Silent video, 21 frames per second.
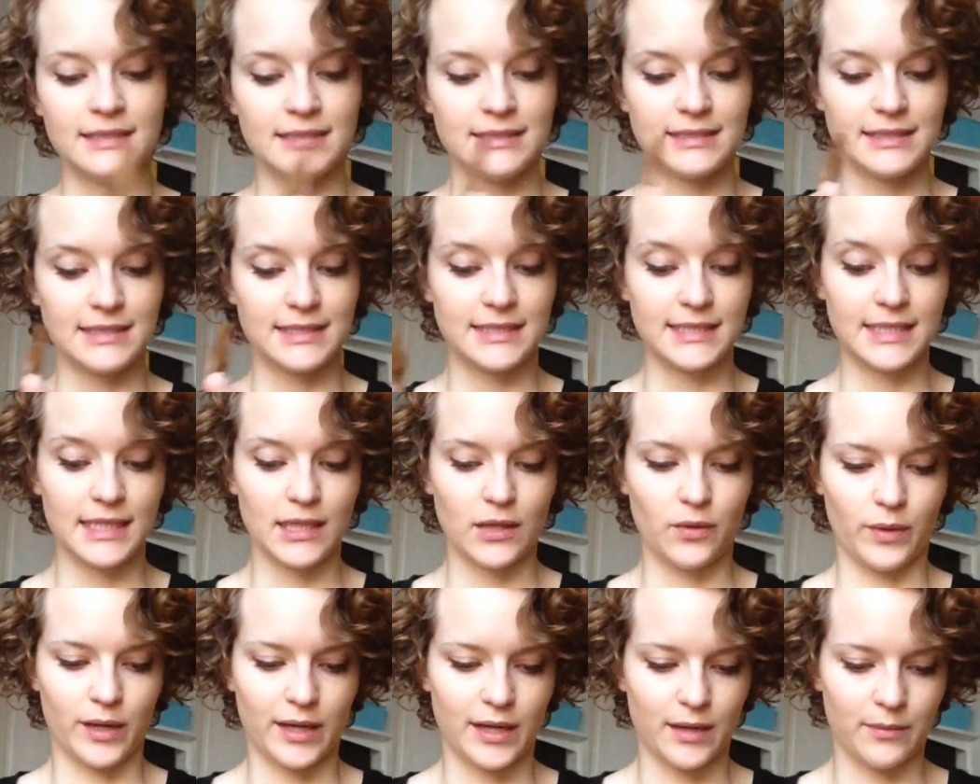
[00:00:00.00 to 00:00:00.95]
still a
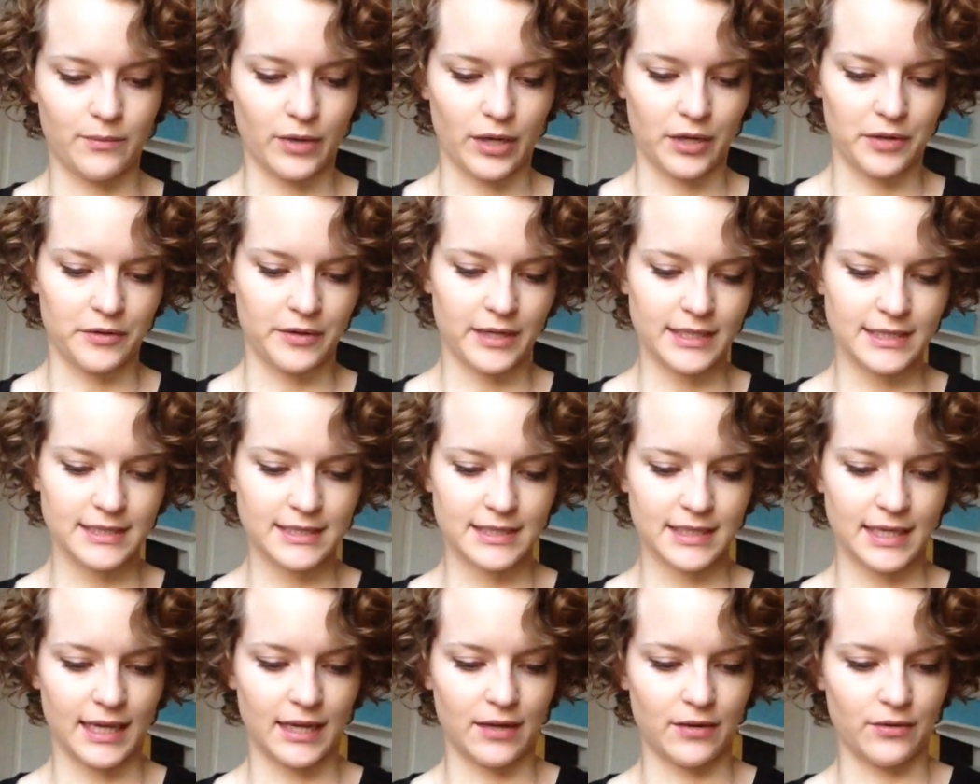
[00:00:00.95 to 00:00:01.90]
work in progress.
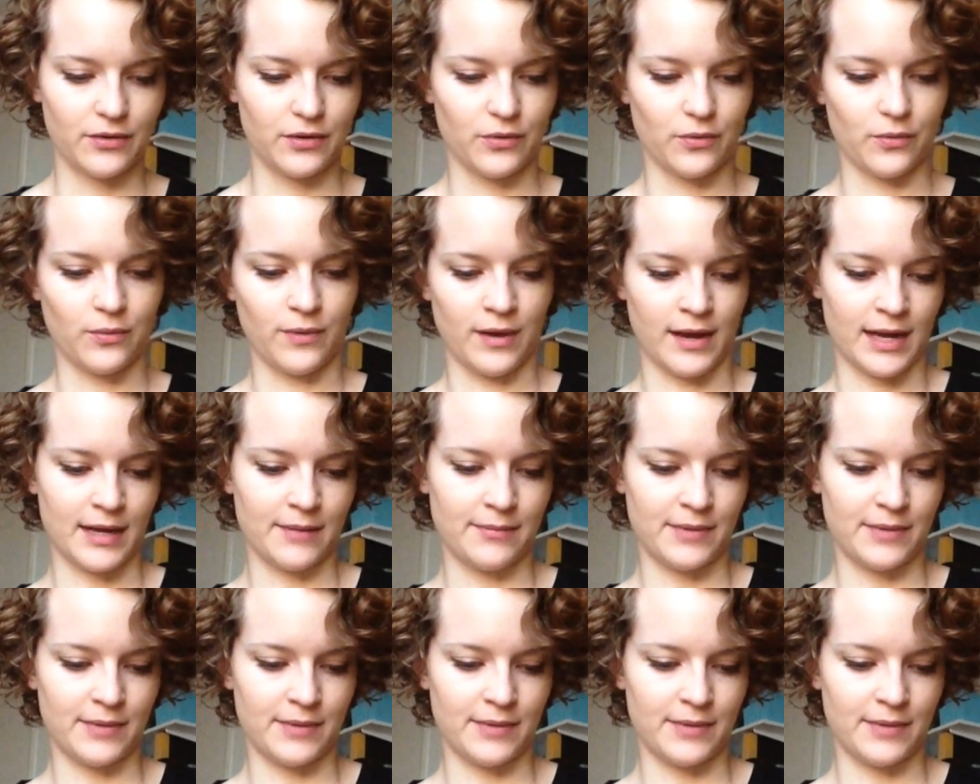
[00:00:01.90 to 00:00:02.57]
I don't know why,